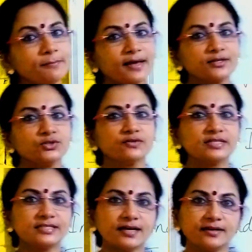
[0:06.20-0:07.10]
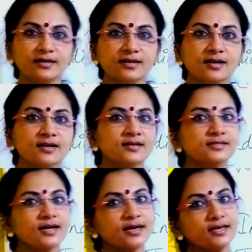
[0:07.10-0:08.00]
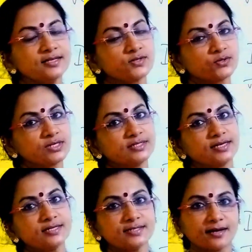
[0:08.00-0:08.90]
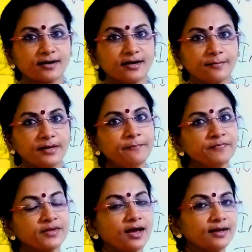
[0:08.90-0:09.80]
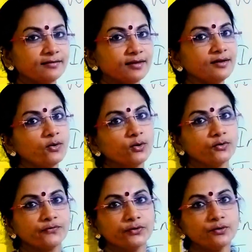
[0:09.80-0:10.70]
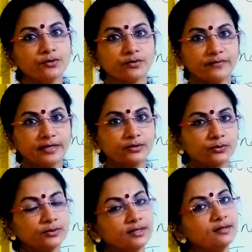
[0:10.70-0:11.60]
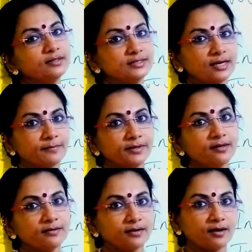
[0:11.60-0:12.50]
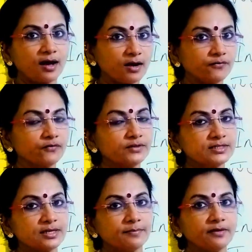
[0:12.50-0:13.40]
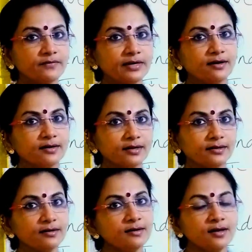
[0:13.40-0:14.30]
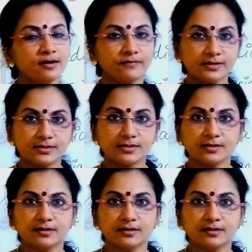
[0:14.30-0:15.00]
back to our channel, Sci Social Science Academy. I think all of you went through the chapter, half of the chapter we done in the first